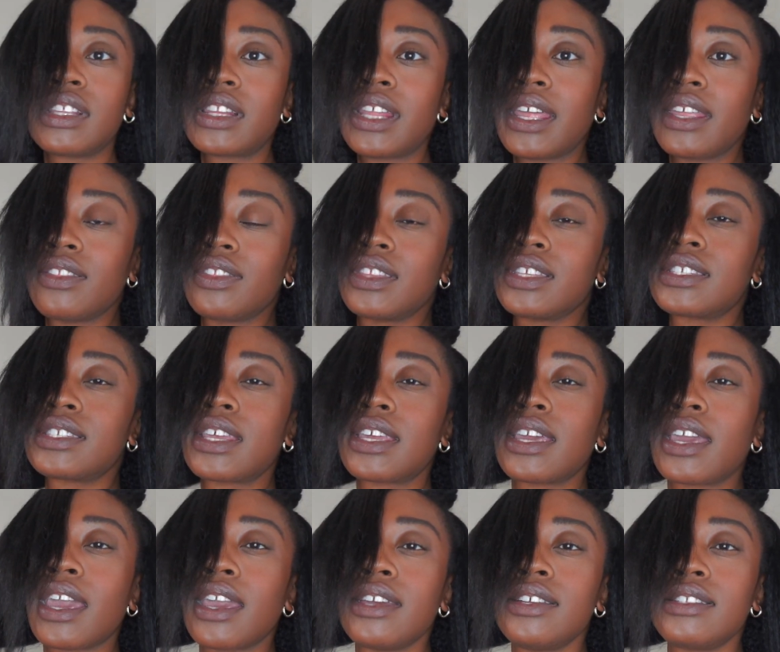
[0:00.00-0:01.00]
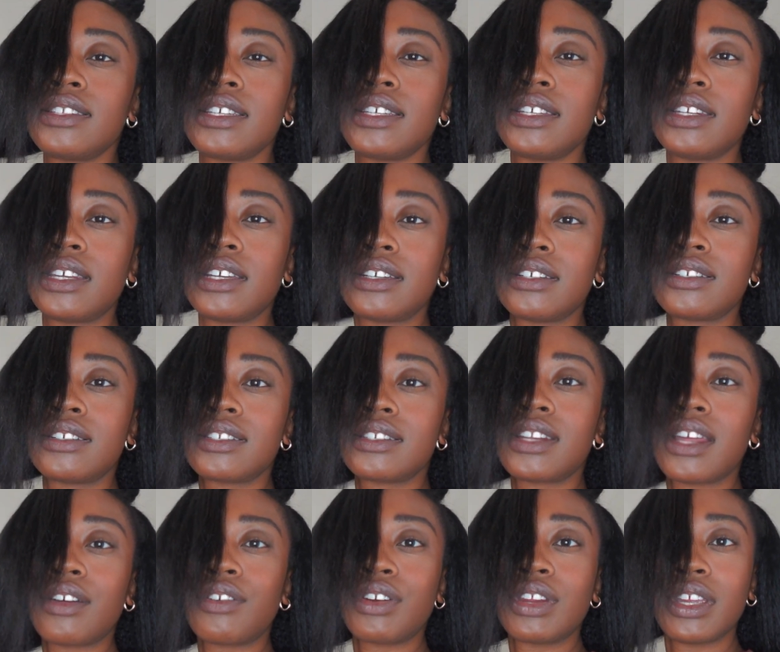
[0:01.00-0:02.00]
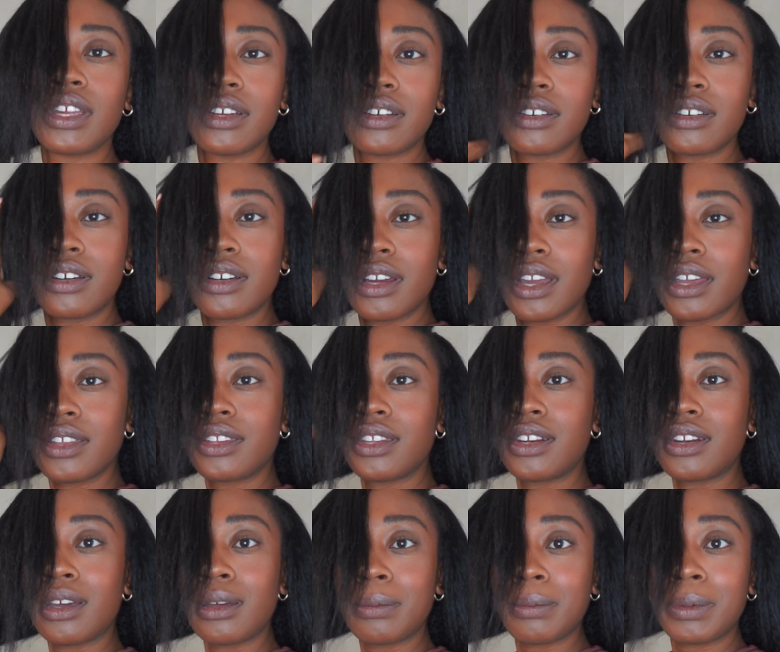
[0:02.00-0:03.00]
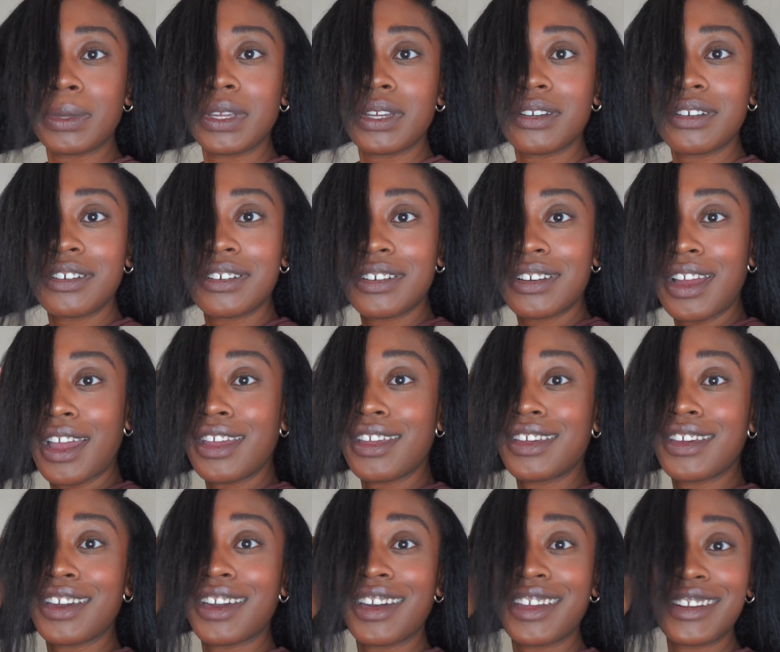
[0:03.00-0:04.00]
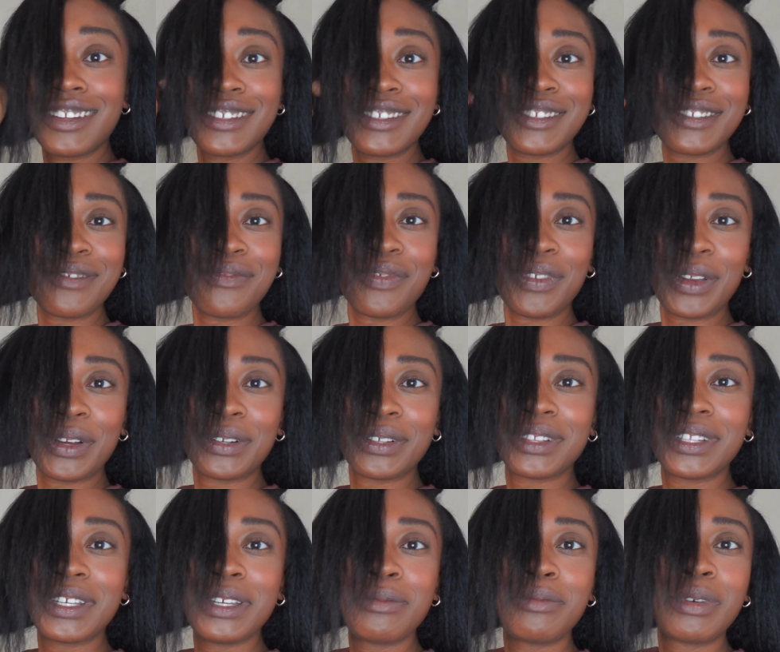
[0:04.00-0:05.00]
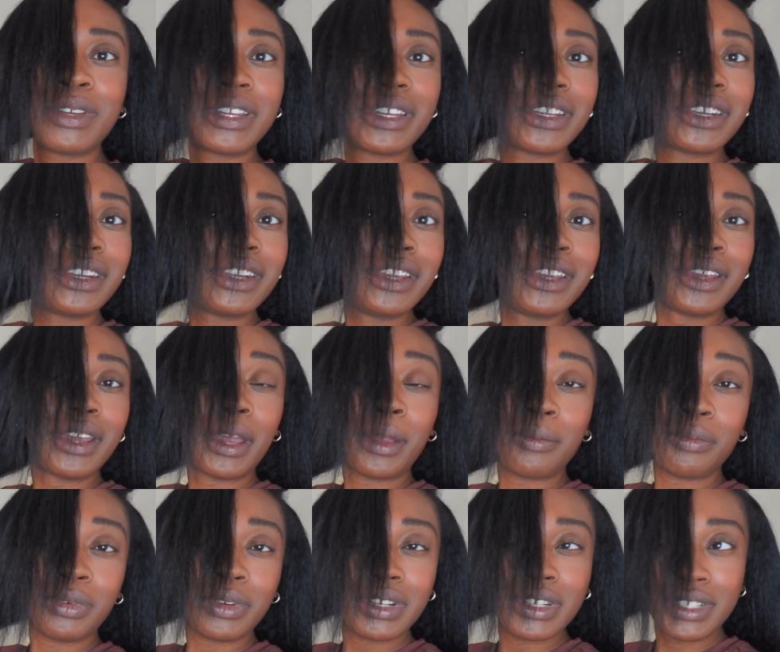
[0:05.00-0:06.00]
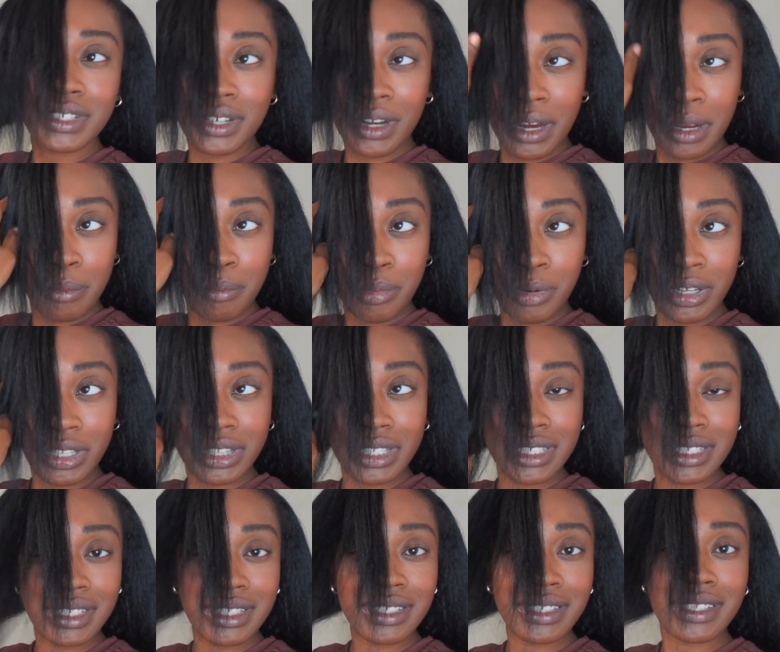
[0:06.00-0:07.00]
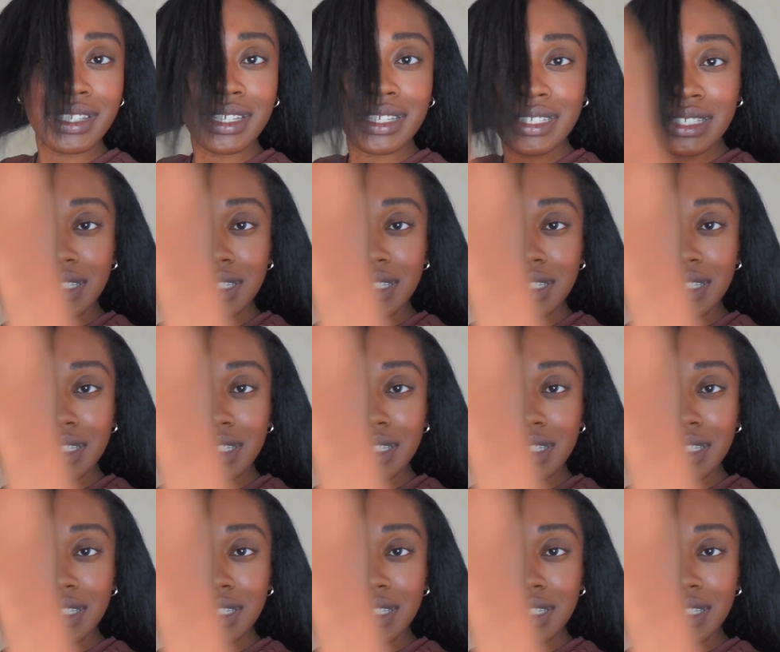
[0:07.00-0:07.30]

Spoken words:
length is like 18" down here, and then up here I cut it severely, but I'm pretty sure I bought this as like